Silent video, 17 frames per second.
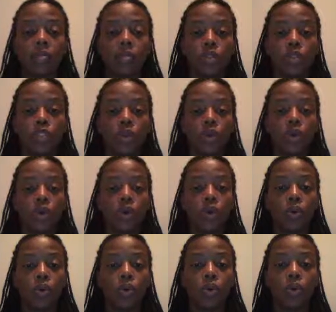
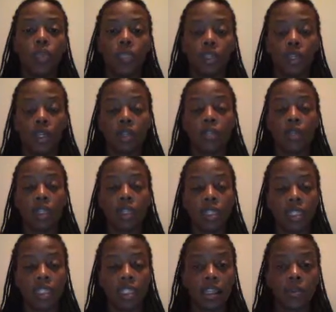So it's going to be
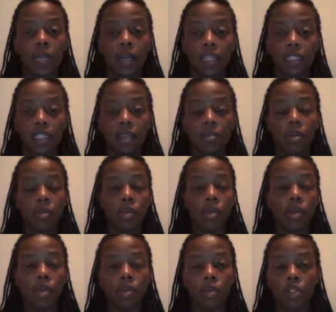a step-by-step
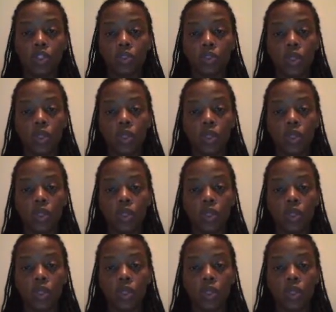approach.